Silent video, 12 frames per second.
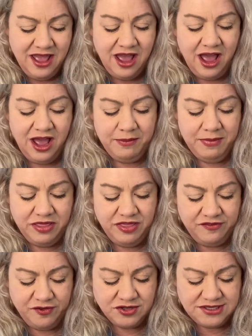The
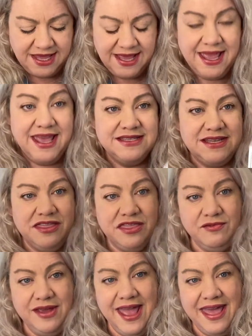first thing is a
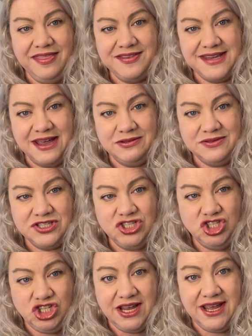3/8 ounce
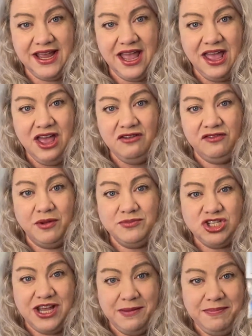jig from
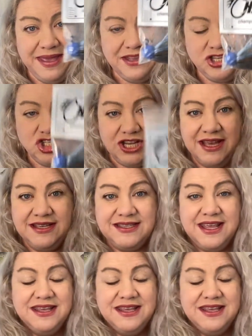Champion Jigs.